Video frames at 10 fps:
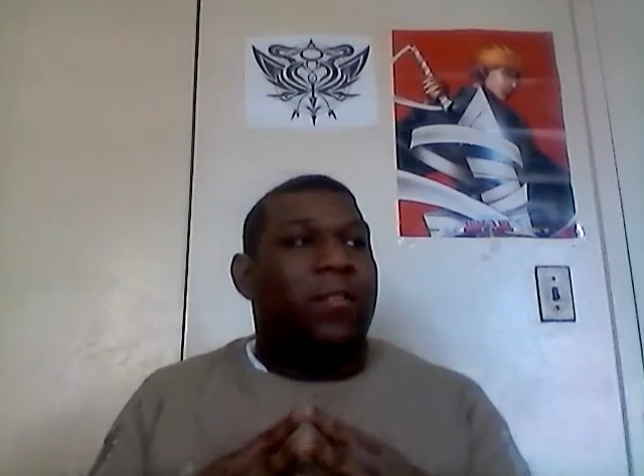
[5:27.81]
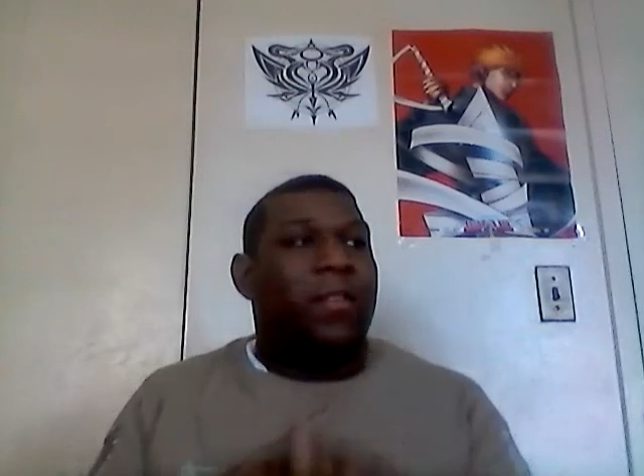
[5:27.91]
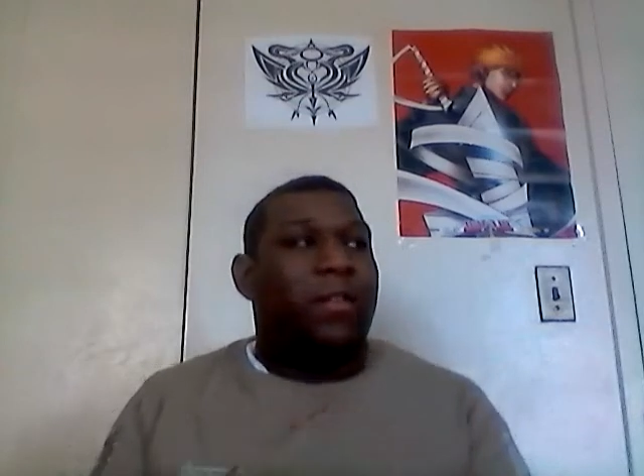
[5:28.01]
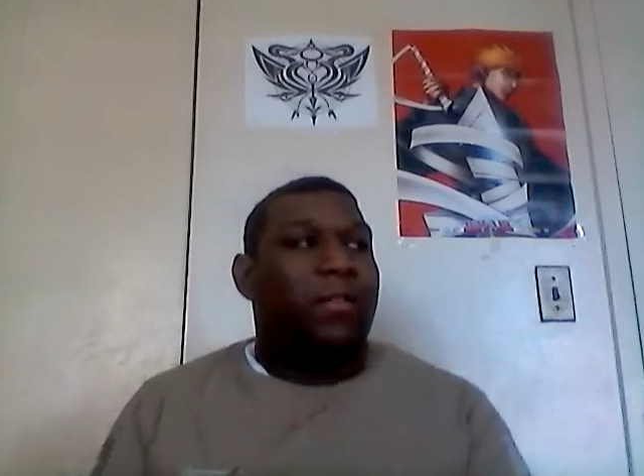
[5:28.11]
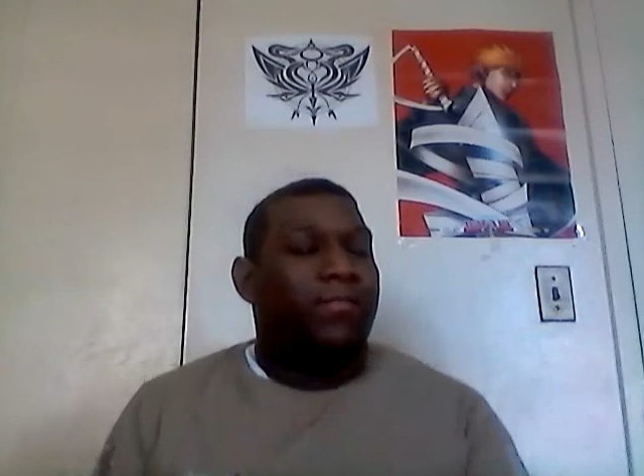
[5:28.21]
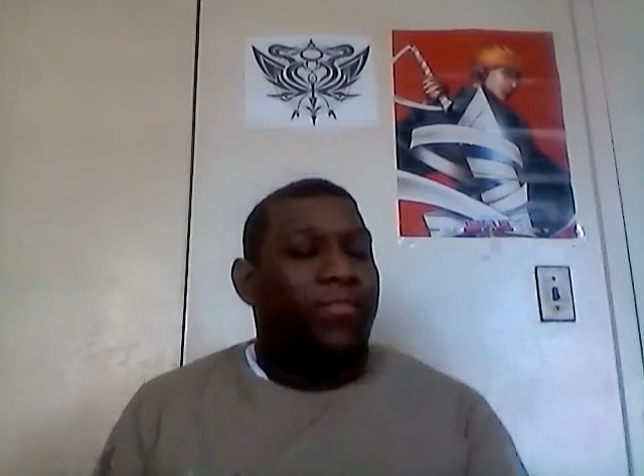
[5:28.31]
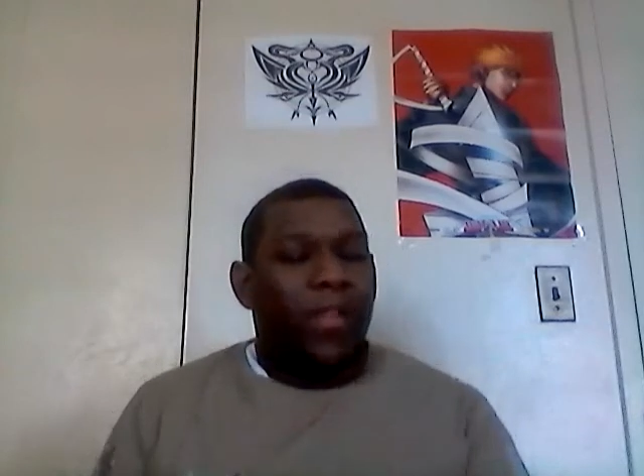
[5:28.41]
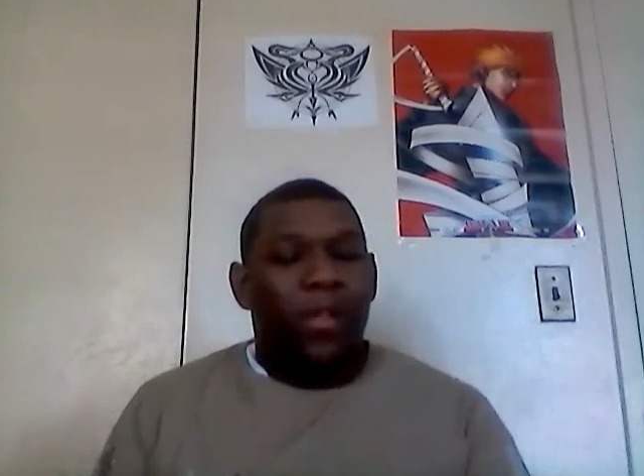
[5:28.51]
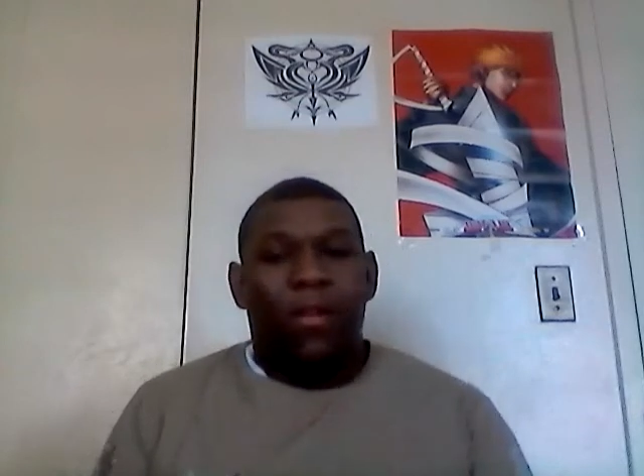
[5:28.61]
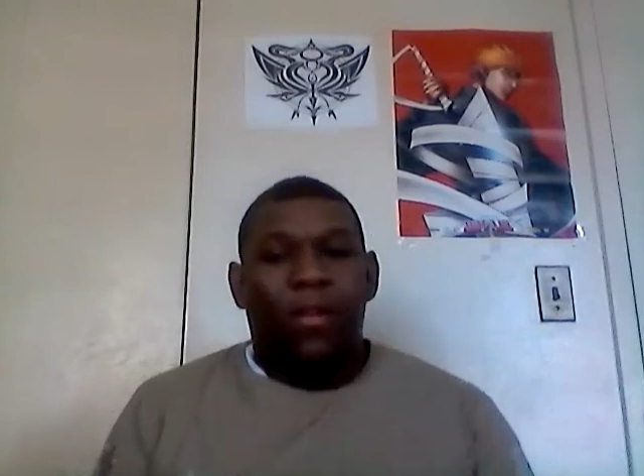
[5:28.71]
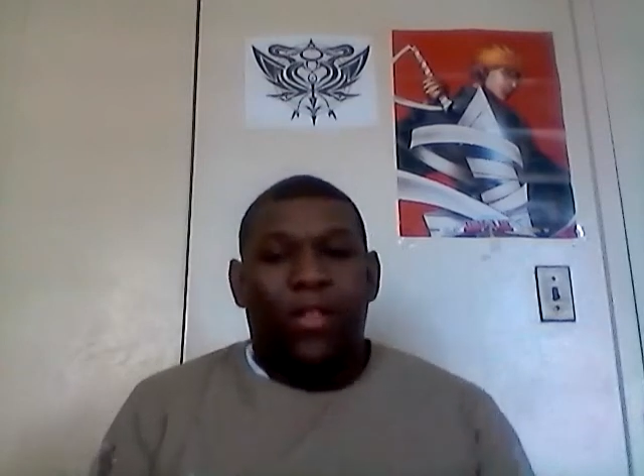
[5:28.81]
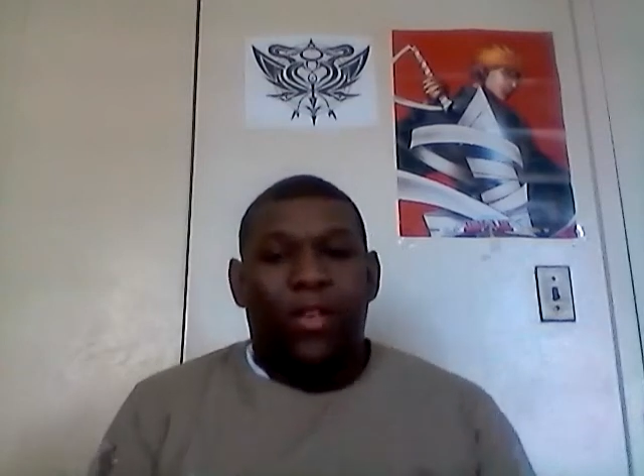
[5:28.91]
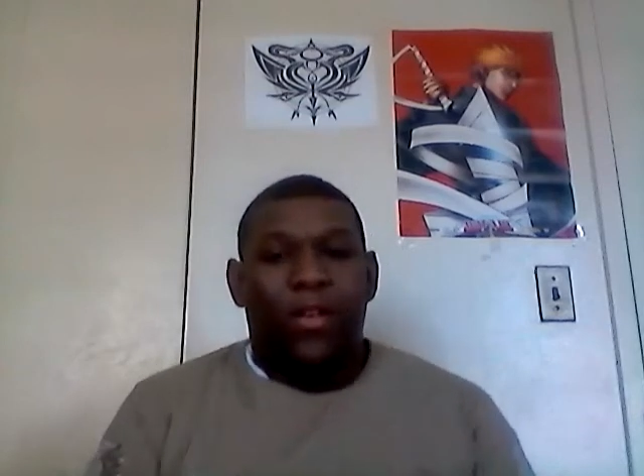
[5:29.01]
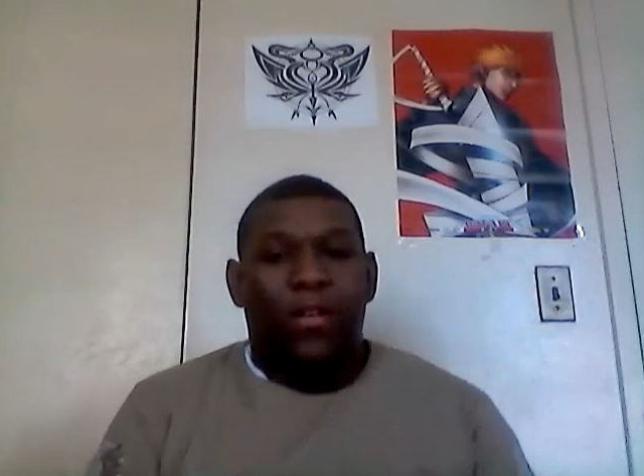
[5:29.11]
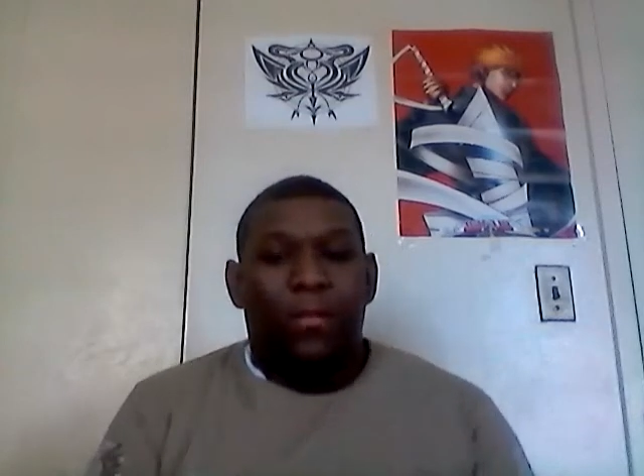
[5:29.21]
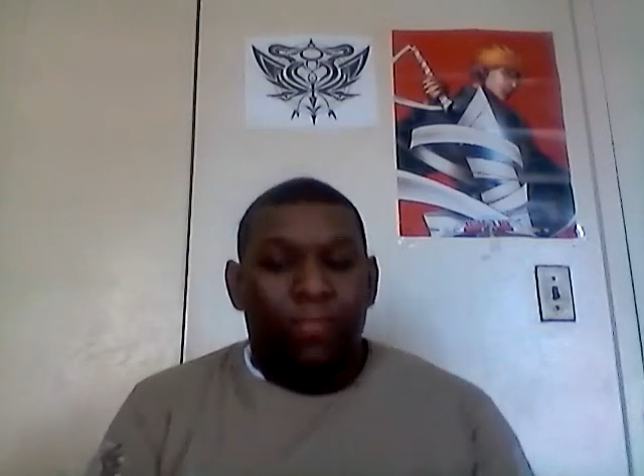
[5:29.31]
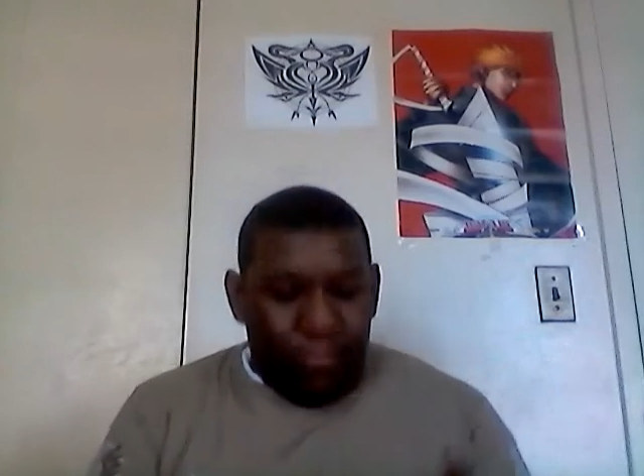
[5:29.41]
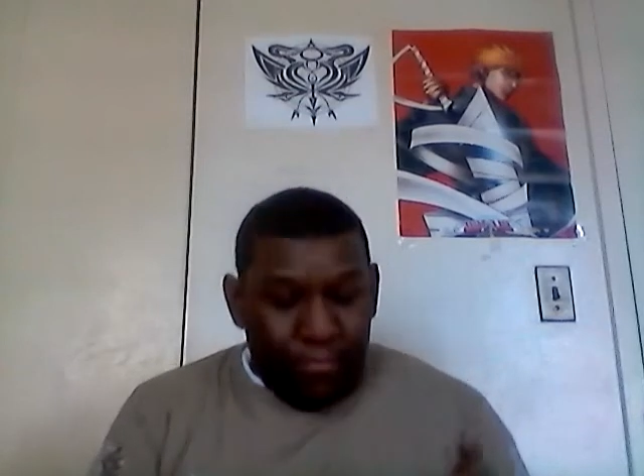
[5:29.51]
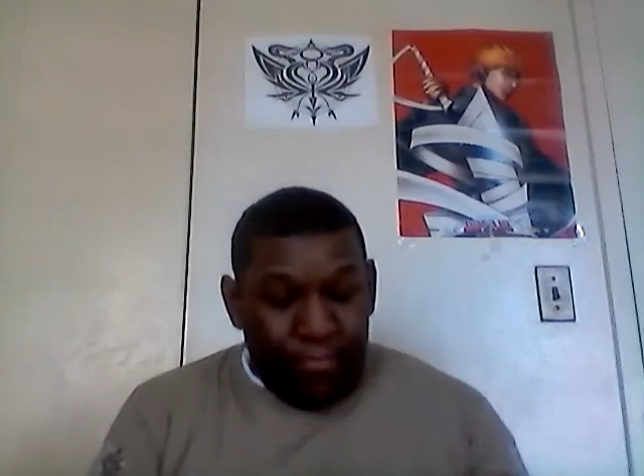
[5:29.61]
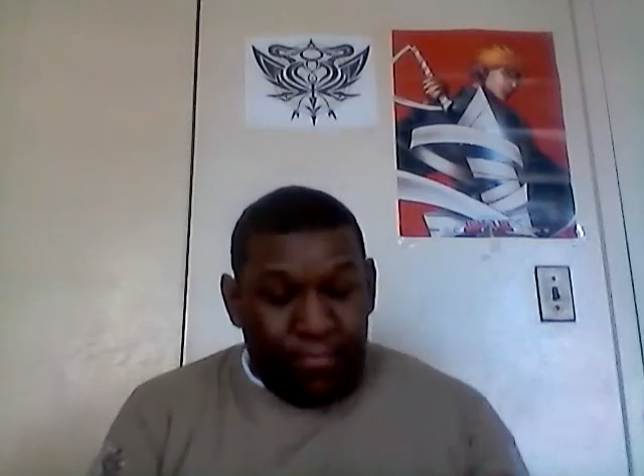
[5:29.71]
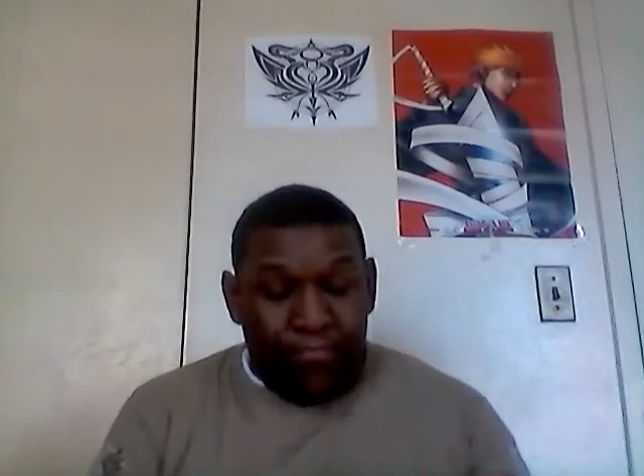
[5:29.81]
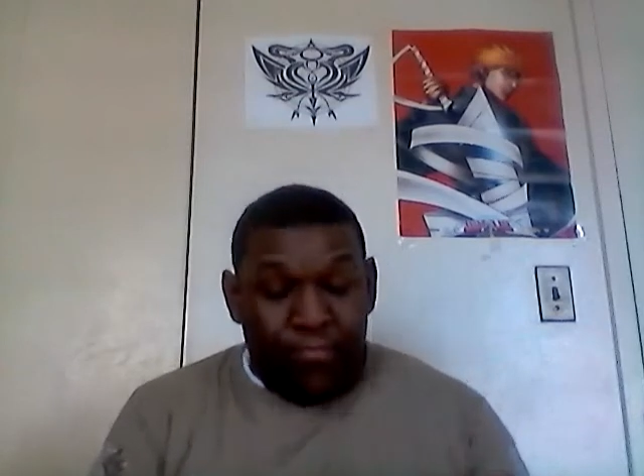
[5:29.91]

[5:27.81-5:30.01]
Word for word: even though, though it's a little. Hmm,